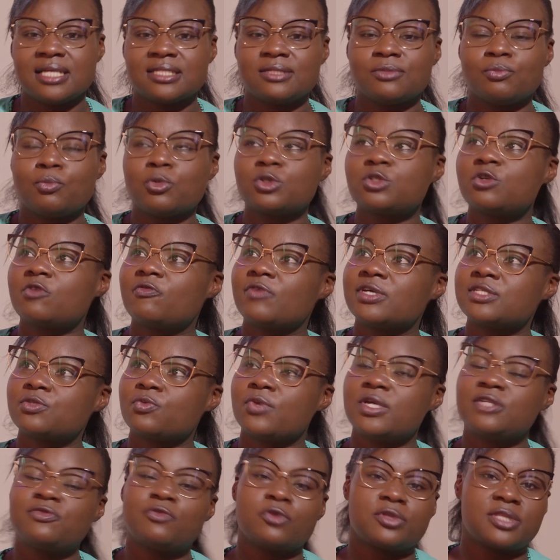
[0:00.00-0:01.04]
Most of us
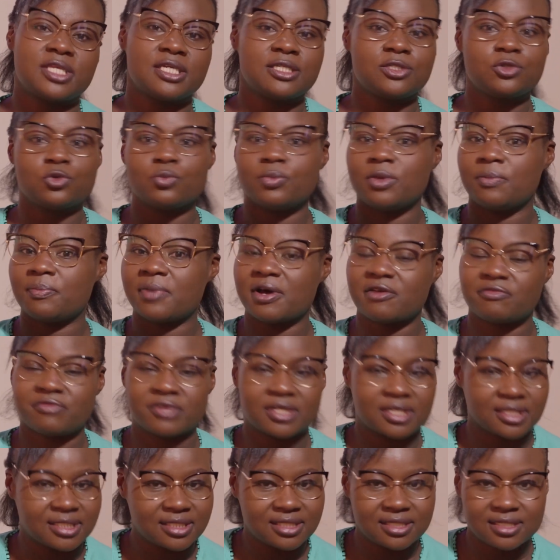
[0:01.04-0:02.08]
wait for things to be
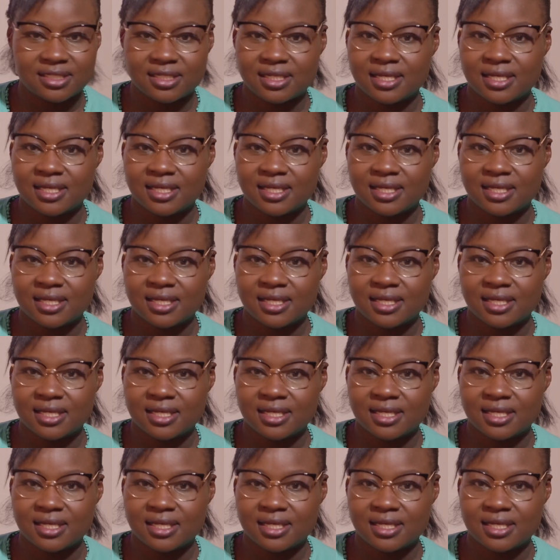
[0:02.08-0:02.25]
perfect.